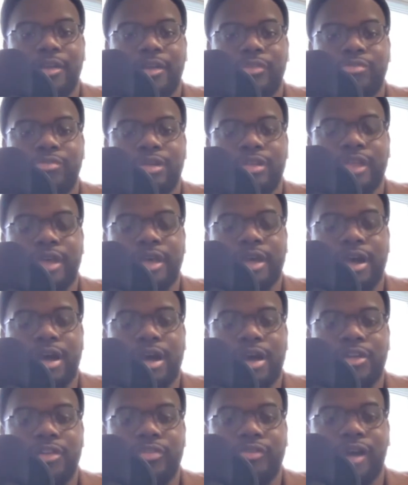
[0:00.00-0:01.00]
You need that
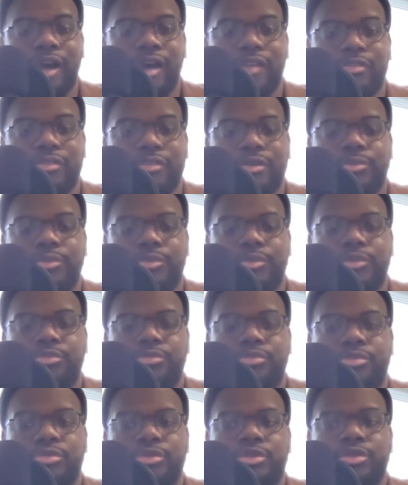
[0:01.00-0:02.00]
contrast to know what
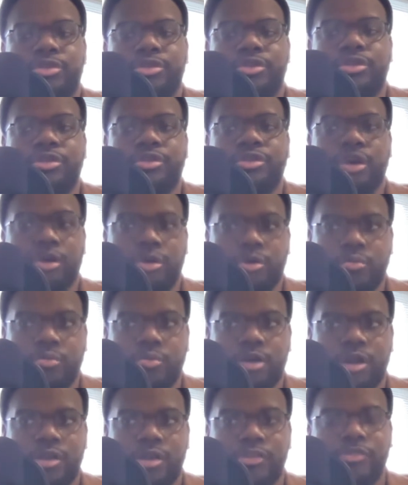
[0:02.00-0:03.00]
you don't
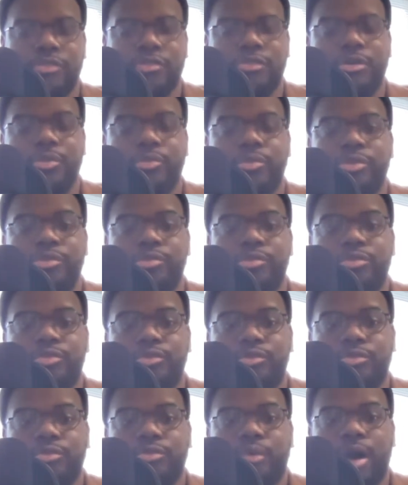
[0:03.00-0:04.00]
want is to know what you
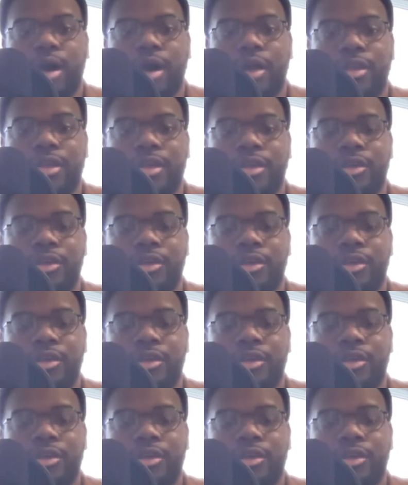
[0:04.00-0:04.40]
do want.